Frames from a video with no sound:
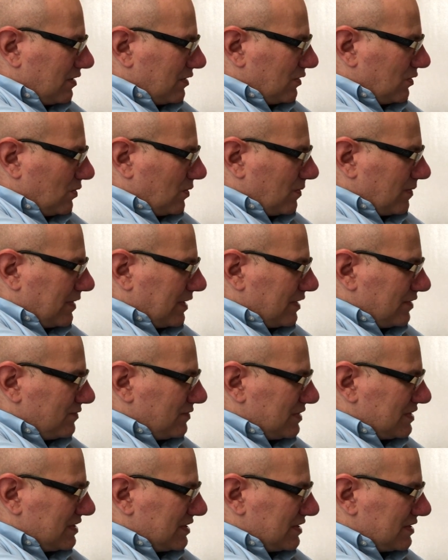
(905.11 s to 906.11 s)
Lore
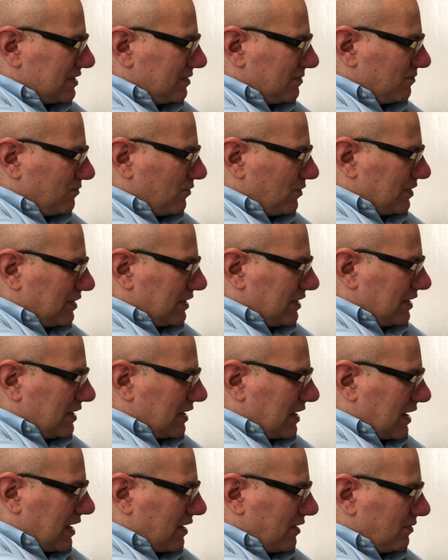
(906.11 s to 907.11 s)
100 system, printed
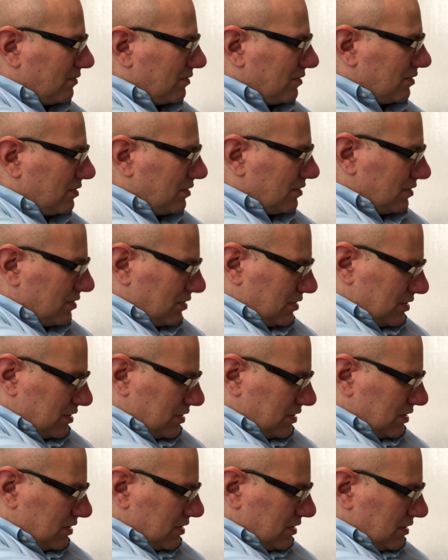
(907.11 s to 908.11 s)
it out.
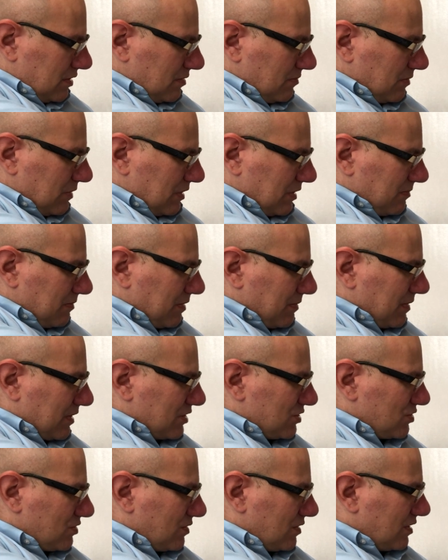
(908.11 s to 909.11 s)
Let me make
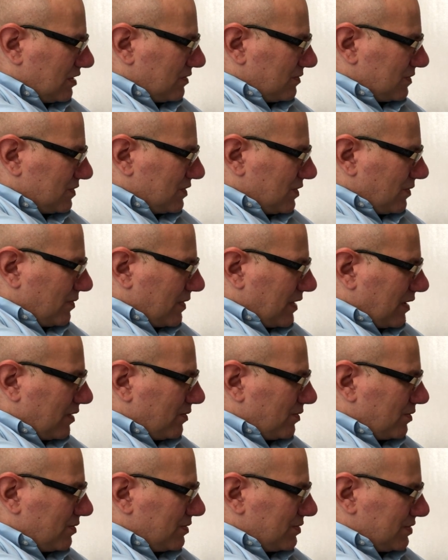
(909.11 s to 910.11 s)
sure that there's no
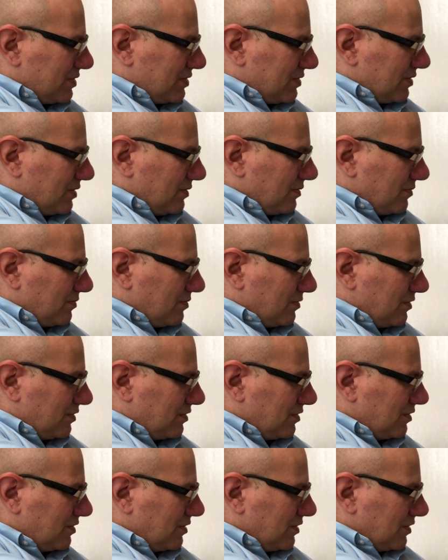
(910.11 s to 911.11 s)
errors, no
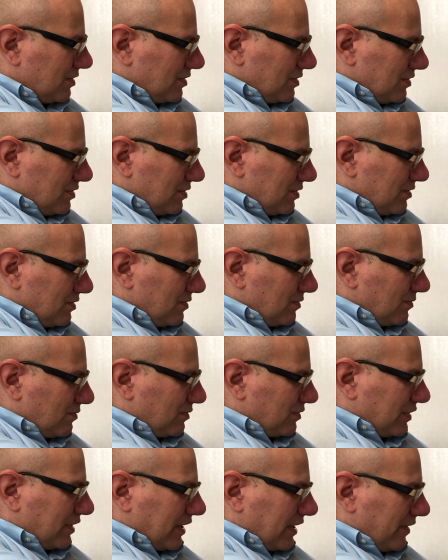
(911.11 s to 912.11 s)

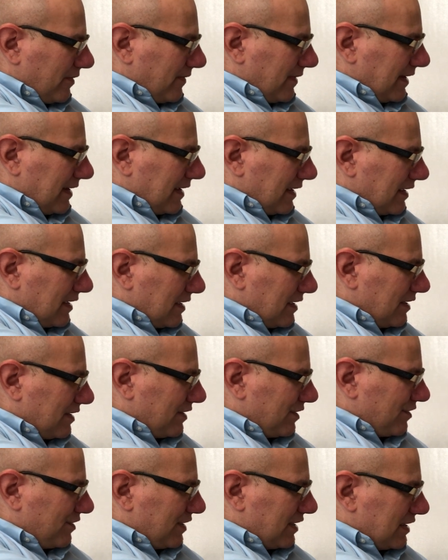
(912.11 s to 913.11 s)
glaring
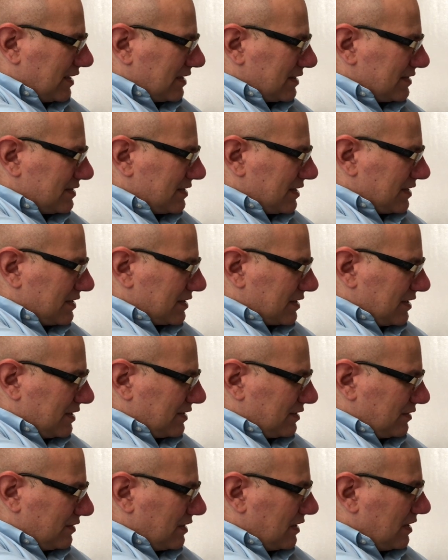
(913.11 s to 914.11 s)
things that's going
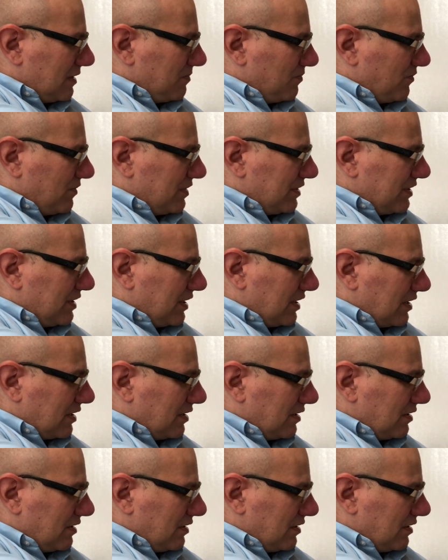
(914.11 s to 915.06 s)
to delay printing.